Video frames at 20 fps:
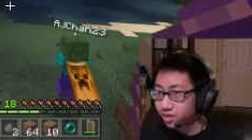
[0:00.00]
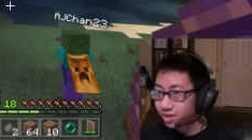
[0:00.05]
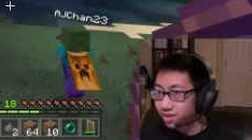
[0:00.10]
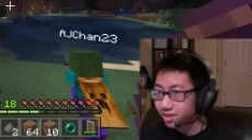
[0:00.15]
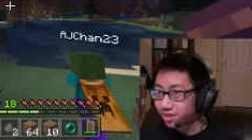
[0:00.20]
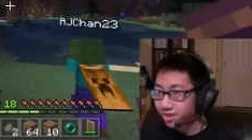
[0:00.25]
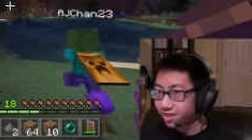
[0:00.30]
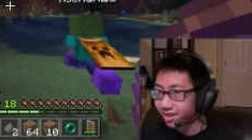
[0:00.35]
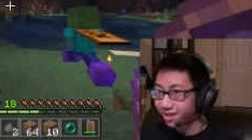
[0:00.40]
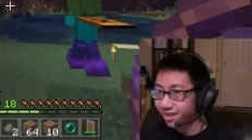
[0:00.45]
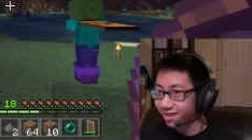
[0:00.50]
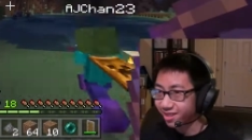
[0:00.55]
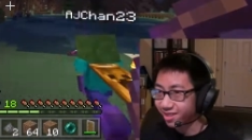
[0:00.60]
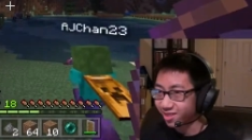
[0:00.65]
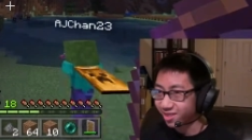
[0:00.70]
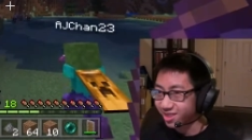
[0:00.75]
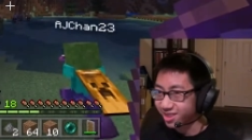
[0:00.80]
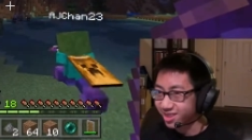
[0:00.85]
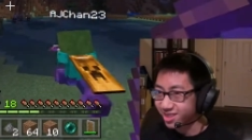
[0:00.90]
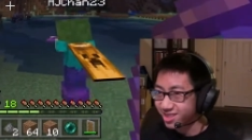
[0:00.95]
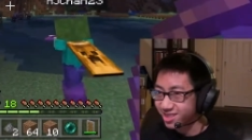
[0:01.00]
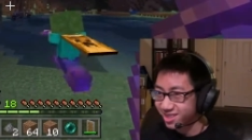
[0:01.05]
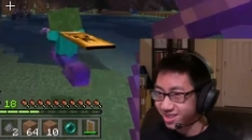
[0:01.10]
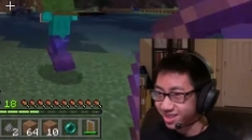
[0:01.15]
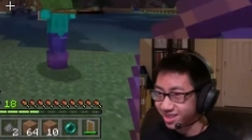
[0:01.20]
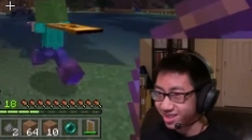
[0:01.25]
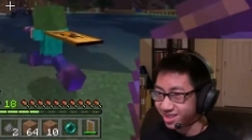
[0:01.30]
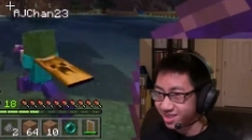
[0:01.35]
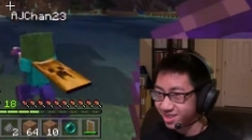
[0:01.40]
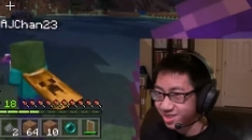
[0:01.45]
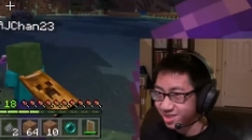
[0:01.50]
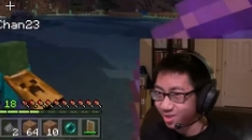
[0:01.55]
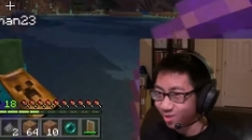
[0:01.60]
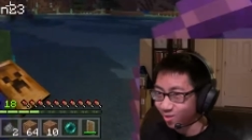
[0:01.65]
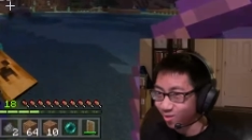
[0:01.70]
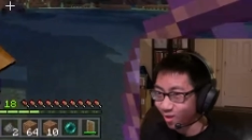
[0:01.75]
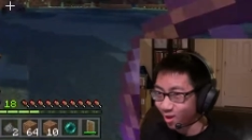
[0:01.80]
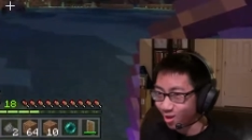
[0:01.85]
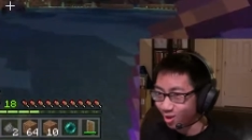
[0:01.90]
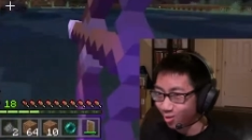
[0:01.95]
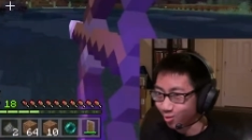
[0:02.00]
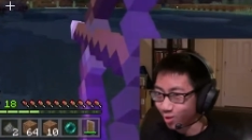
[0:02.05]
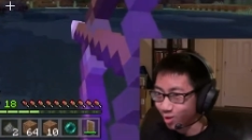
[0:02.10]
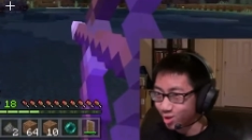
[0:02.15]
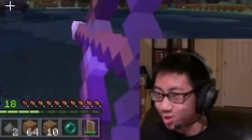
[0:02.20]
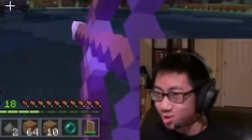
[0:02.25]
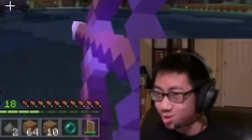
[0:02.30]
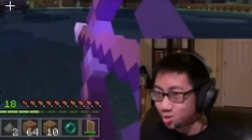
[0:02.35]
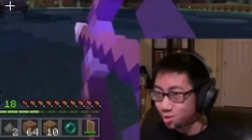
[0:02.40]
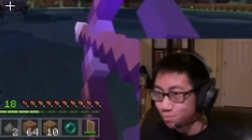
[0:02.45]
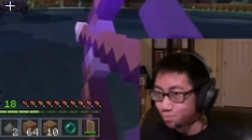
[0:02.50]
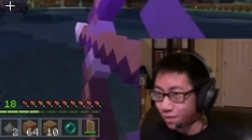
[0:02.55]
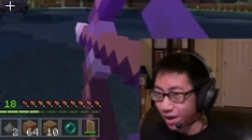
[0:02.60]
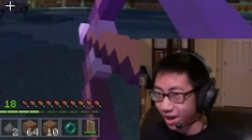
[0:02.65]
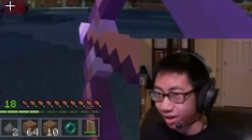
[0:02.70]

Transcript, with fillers: Ah, look at these idiots in the water. What is their battle